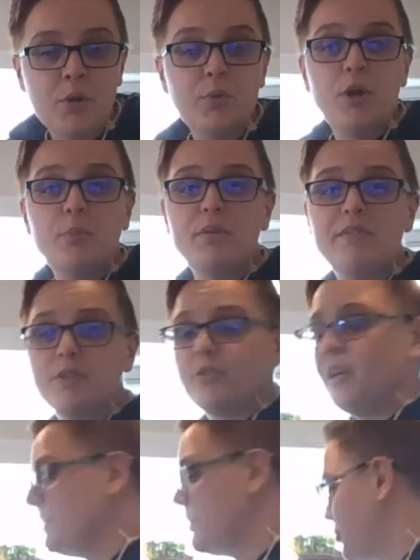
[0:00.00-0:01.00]
We hope you have a
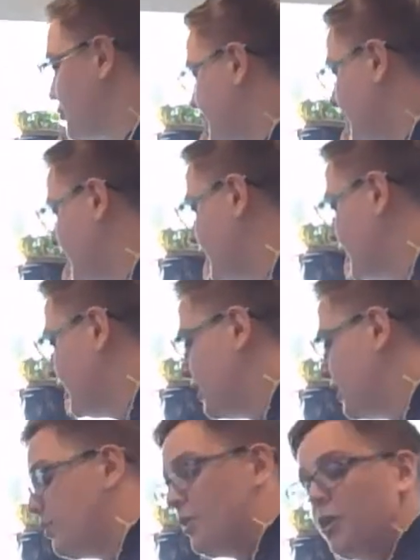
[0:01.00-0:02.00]
great Earth Day.
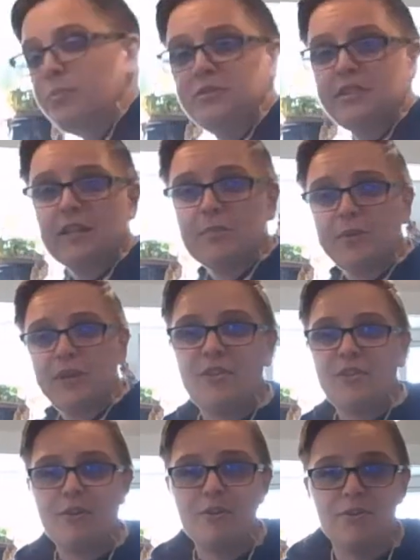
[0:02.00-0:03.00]
We hope you celebrate
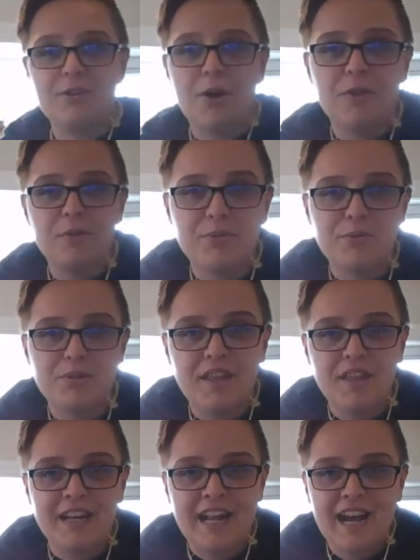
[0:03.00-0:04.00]
the Earth and all the beauty
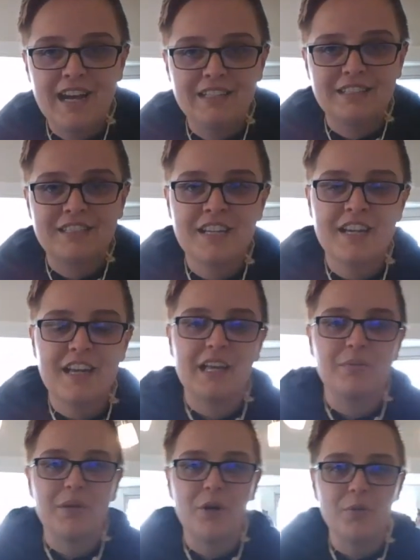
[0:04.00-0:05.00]
that it has.
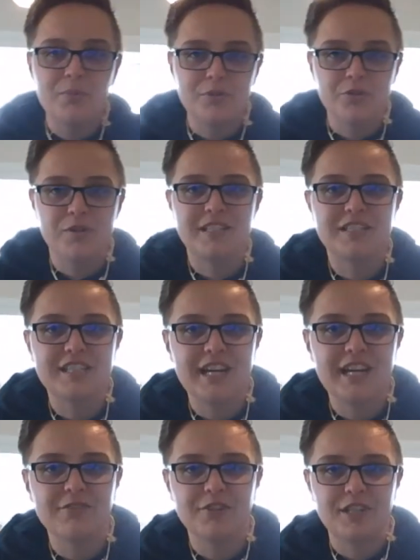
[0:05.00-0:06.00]
And we hope you'll join us
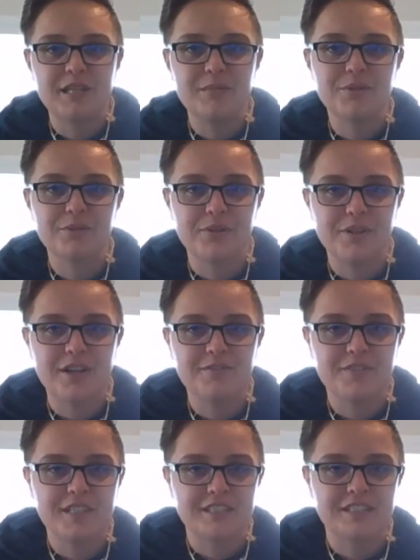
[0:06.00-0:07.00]
again for Keep Your Learn on
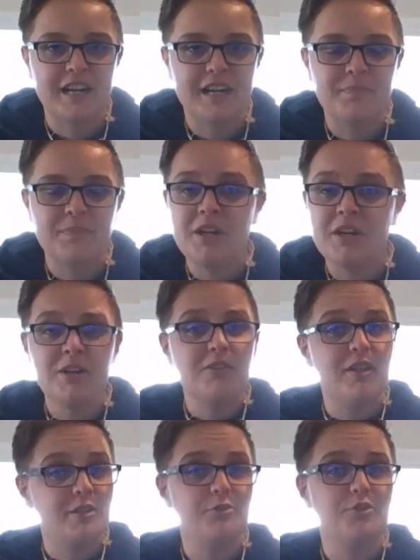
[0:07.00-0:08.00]
VSI.
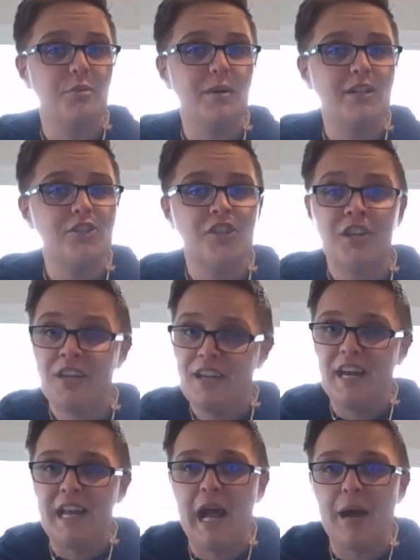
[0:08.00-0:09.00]
Thank you so much,
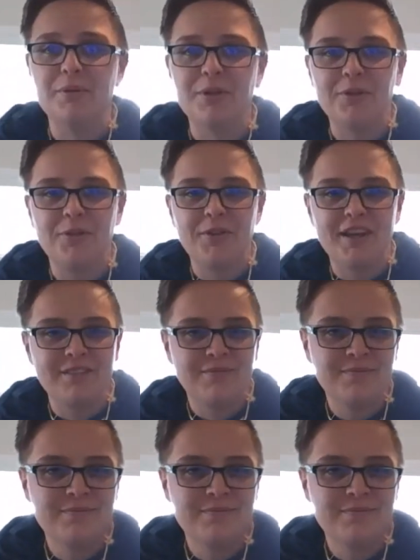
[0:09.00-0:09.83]
and happy Earth Day.